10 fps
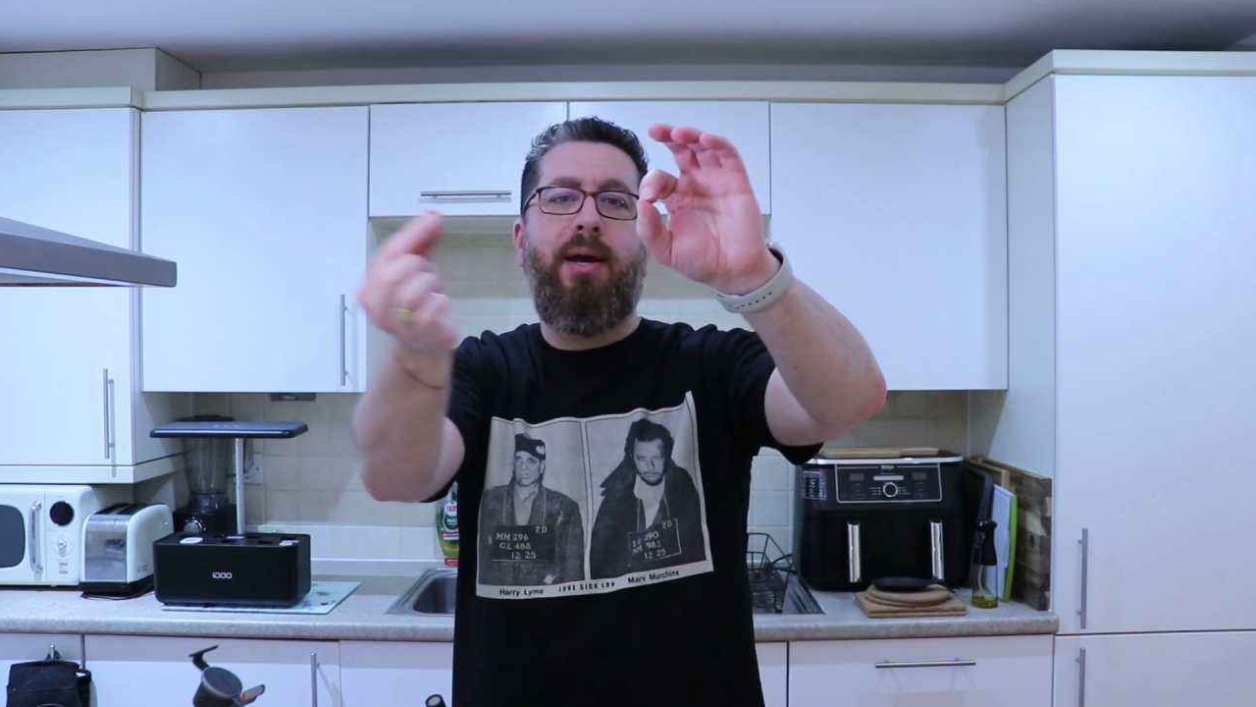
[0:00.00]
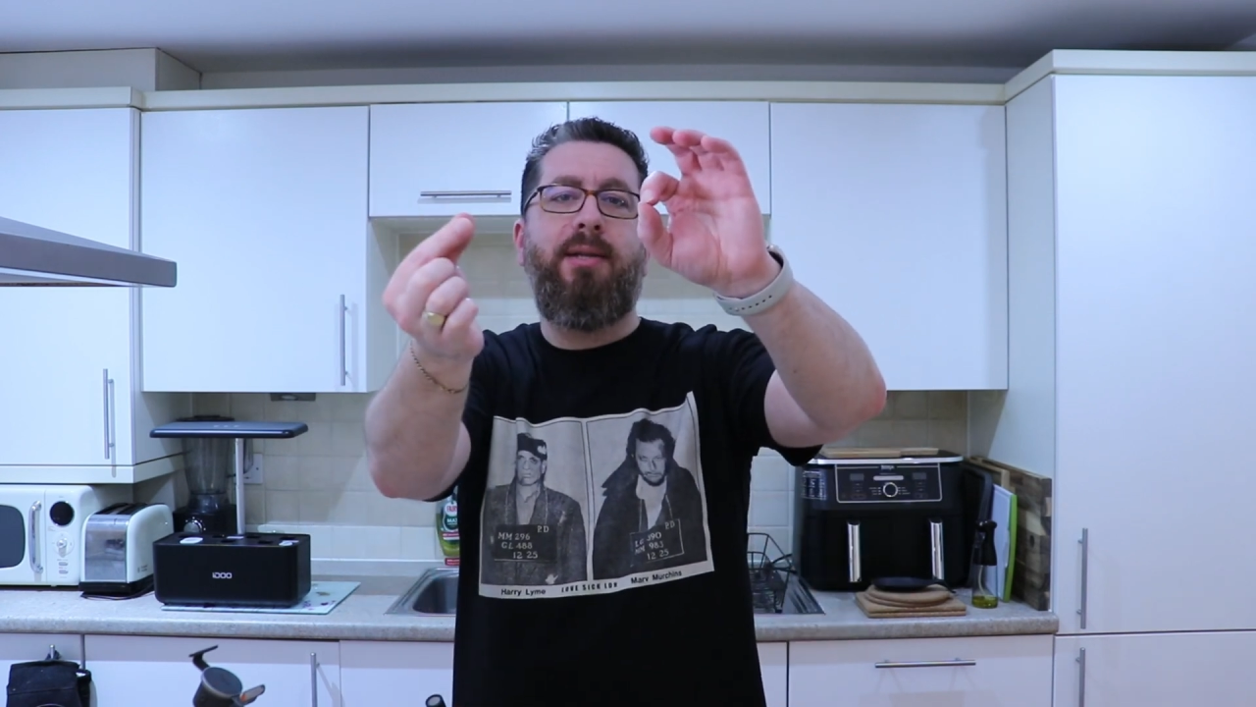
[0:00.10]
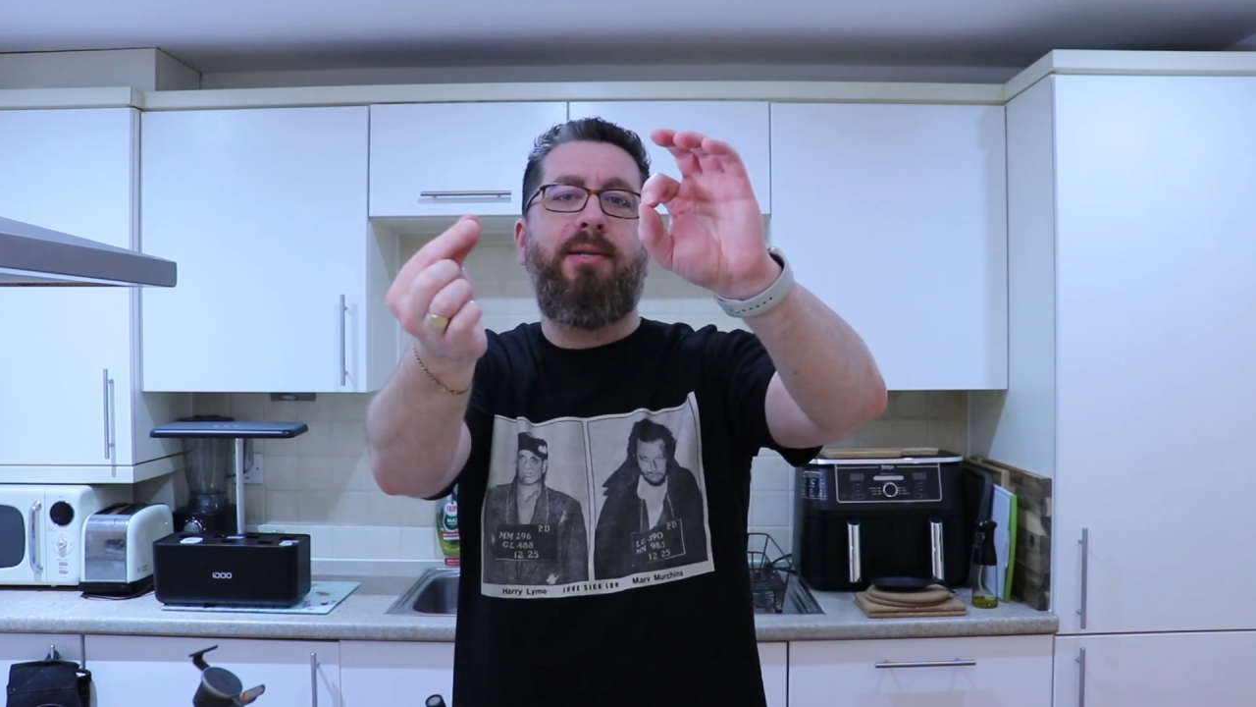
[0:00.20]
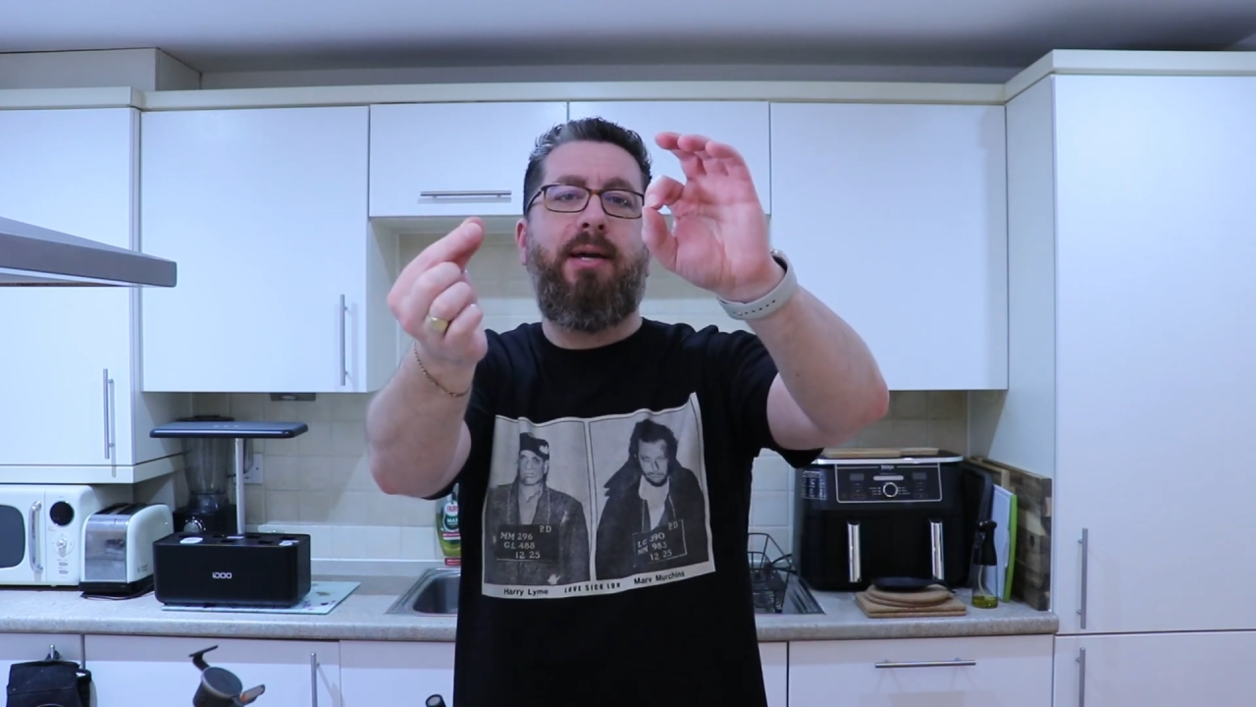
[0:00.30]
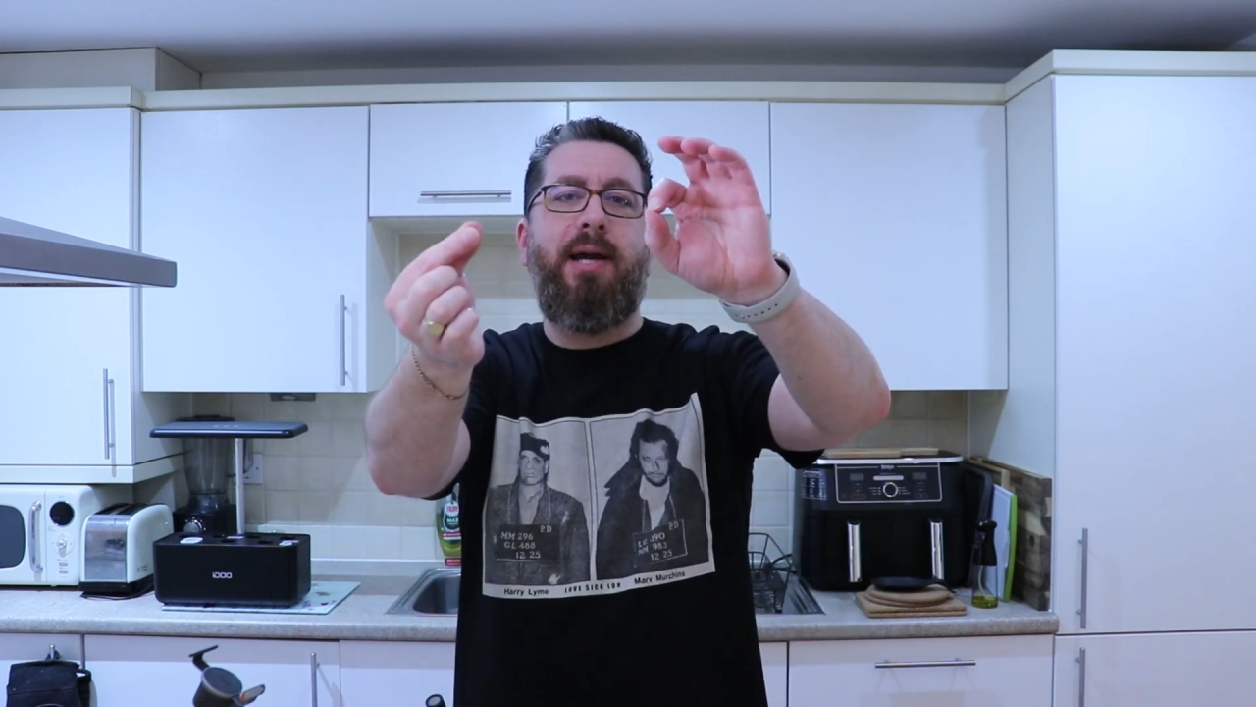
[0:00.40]

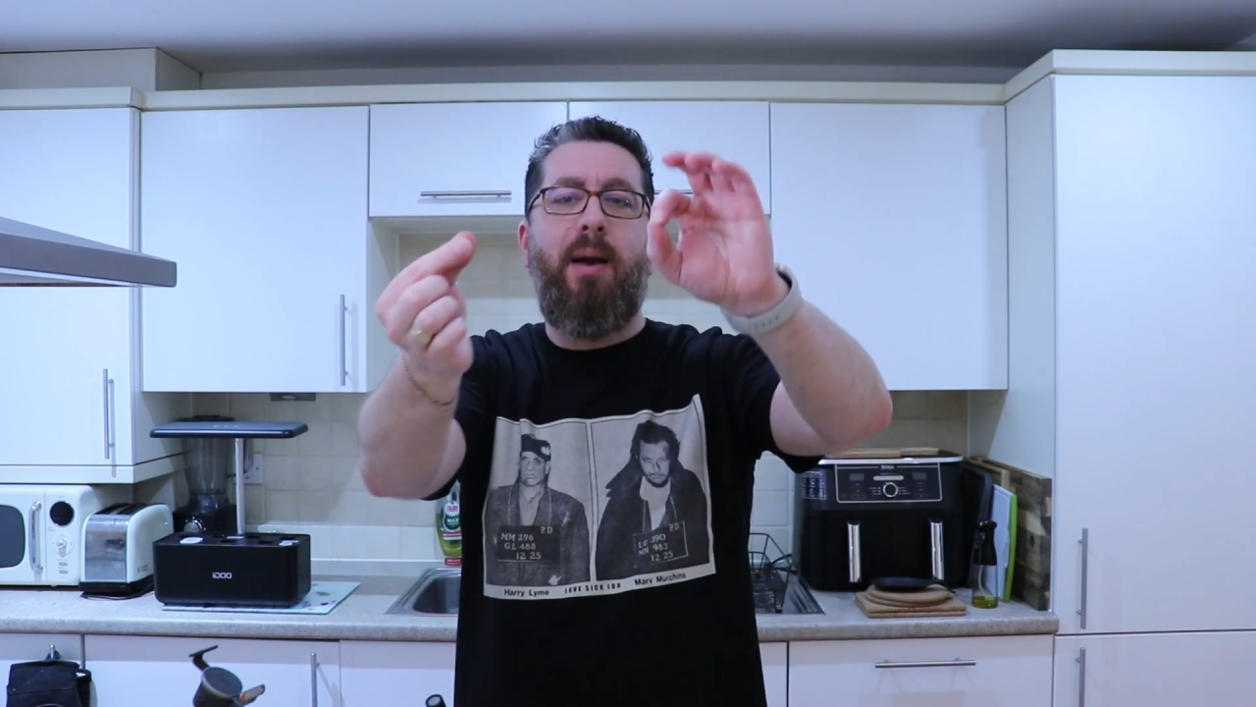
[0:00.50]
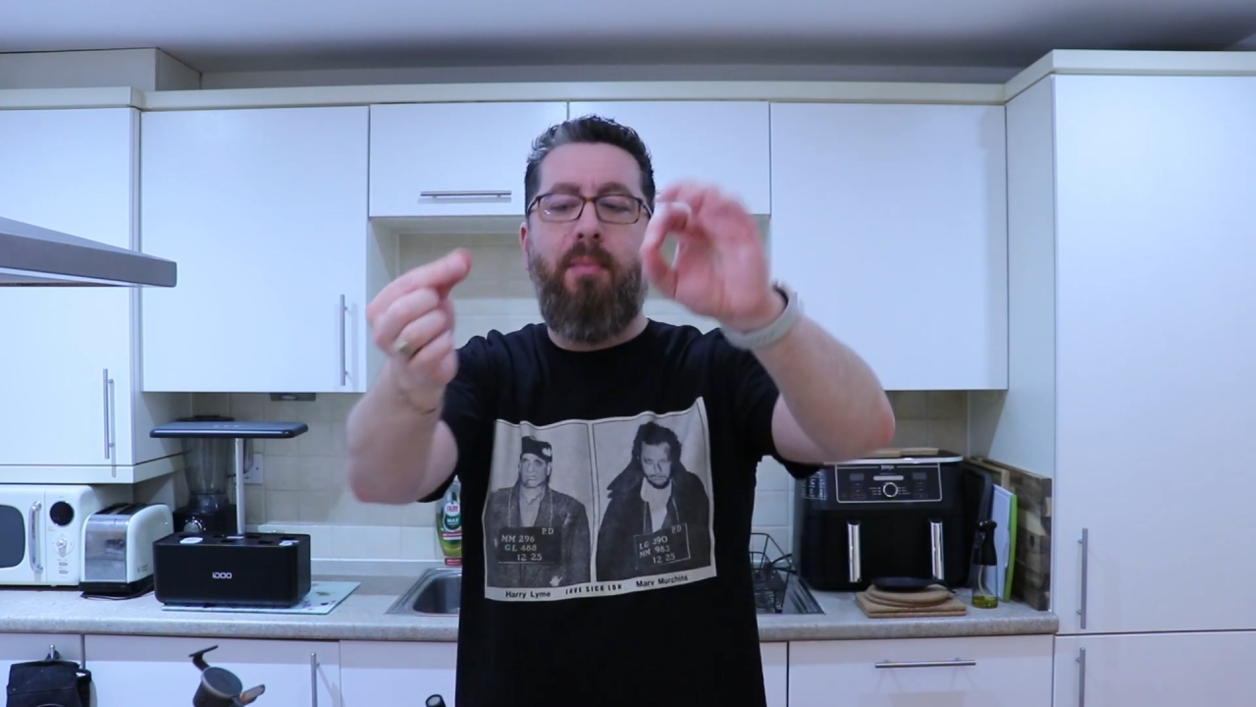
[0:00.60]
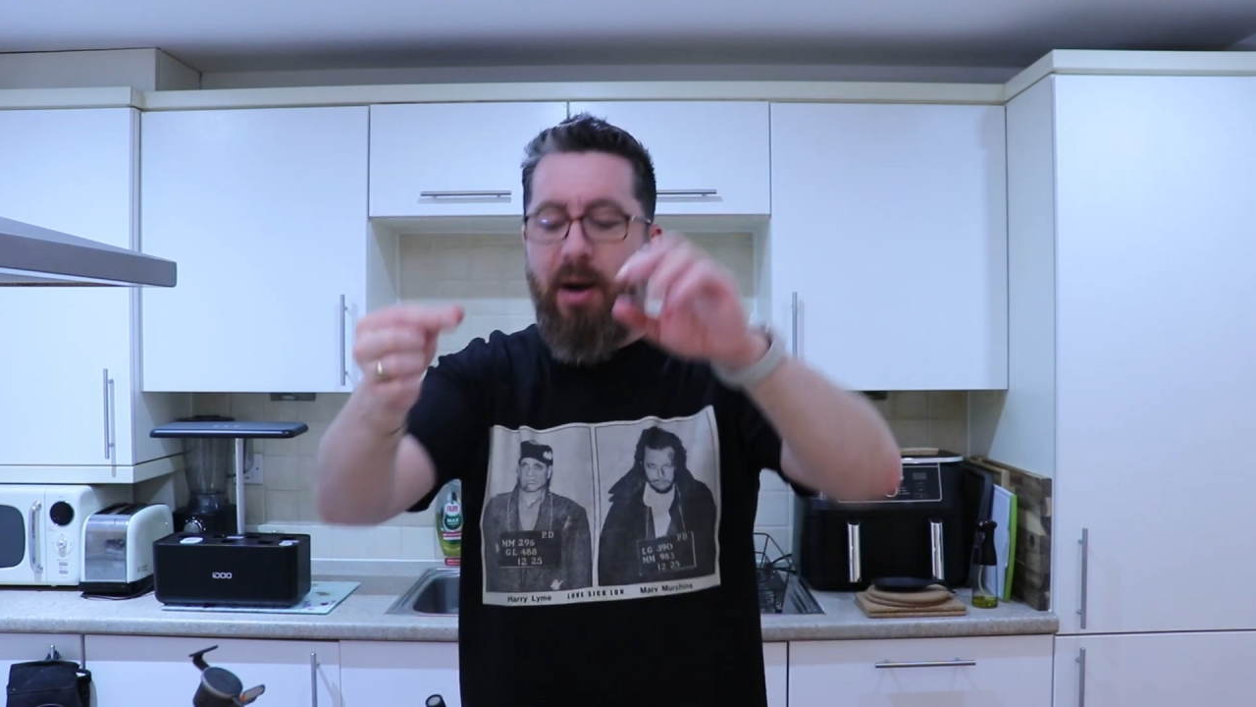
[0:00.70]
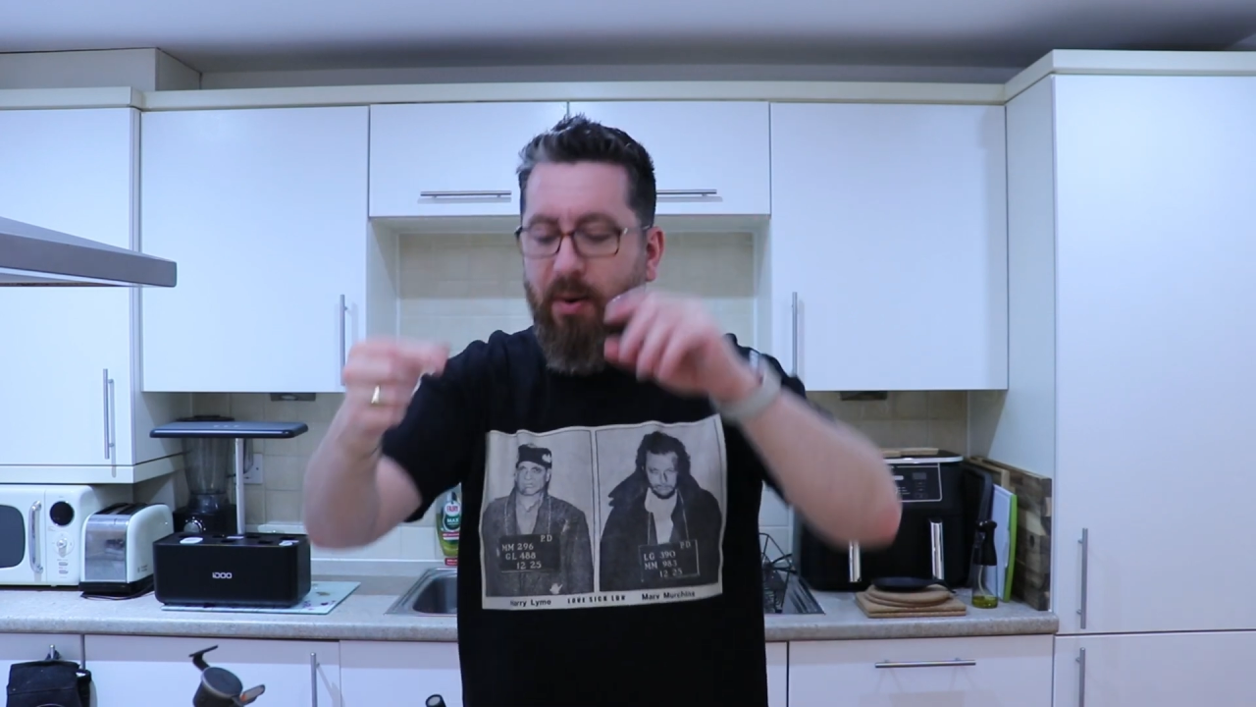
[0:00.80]
into the camera